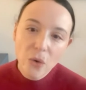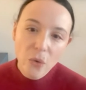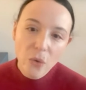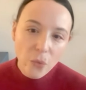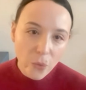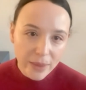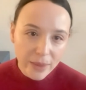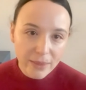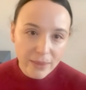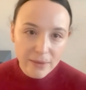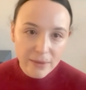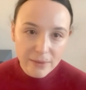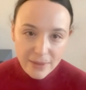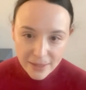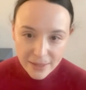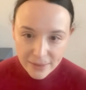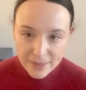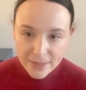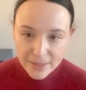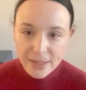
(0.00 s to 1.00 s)
with the
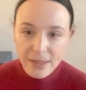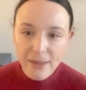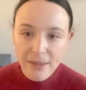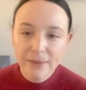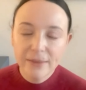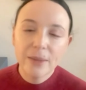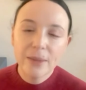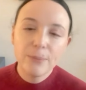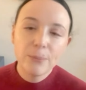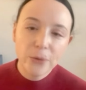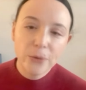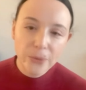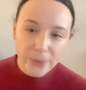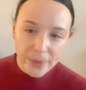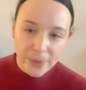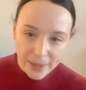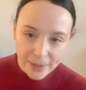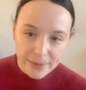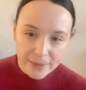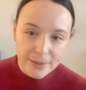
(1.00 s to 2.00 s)
data set that
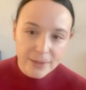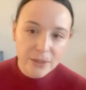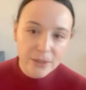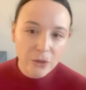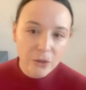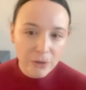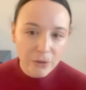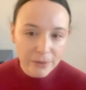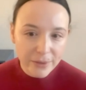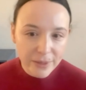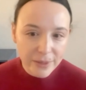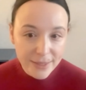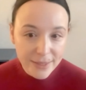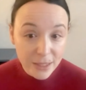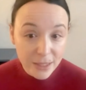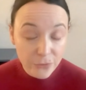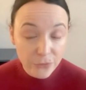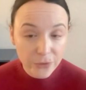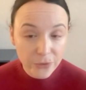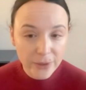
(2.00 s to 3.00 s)
provides all these
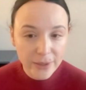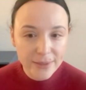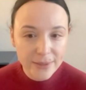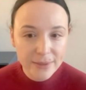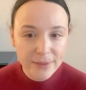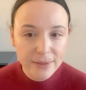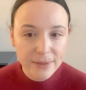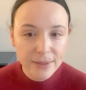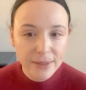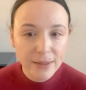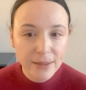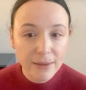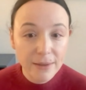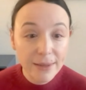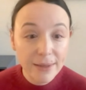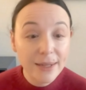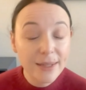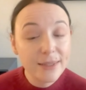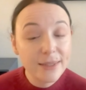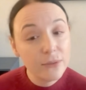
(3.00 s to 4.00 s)
different
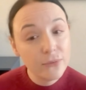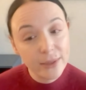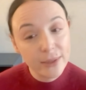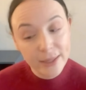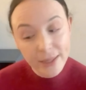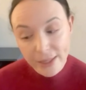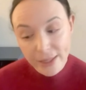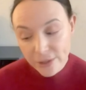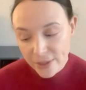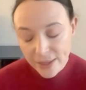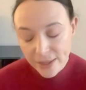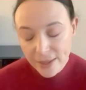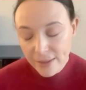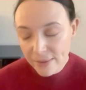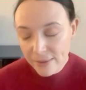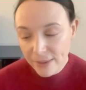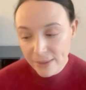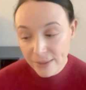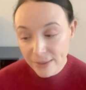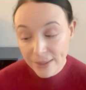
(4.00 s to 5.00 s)

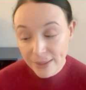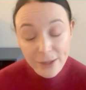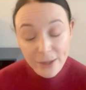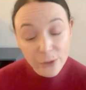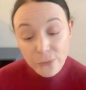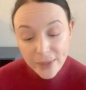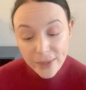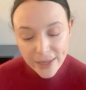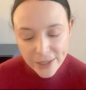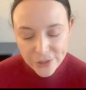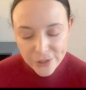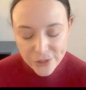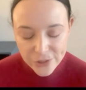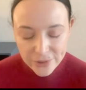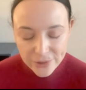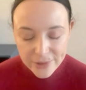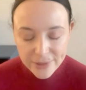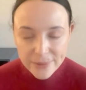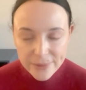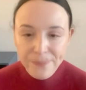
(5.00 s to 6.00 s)

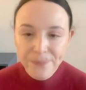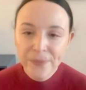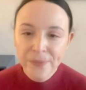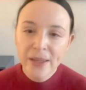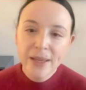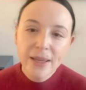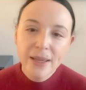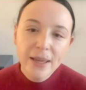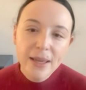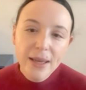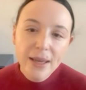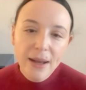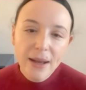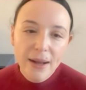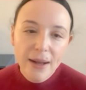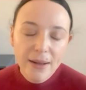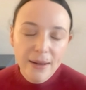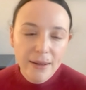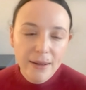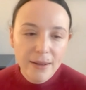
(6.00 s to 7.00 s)
clarifications.
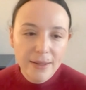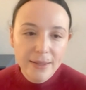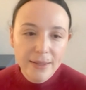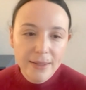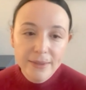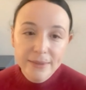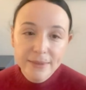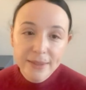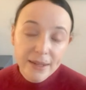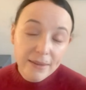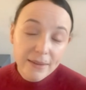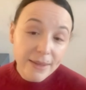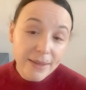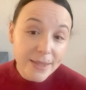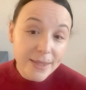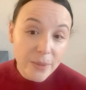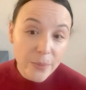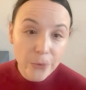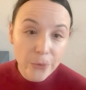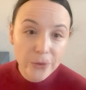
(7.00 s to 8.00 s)
Then I think
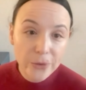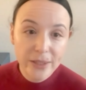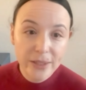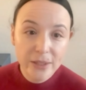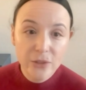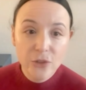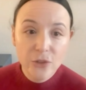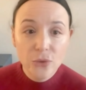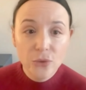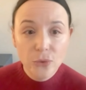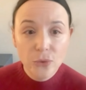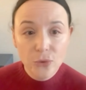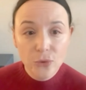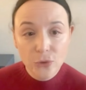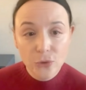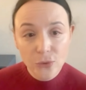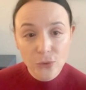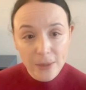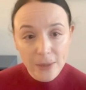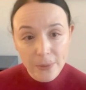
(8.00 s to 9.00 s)
it's important to
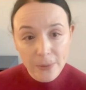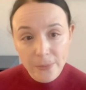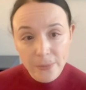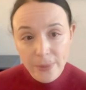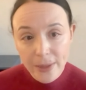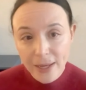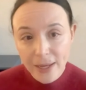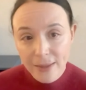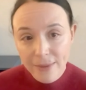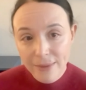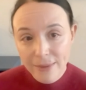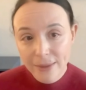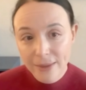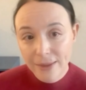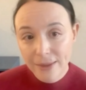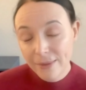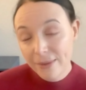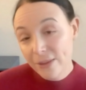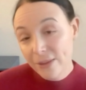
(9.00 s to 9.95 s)
keep in mind the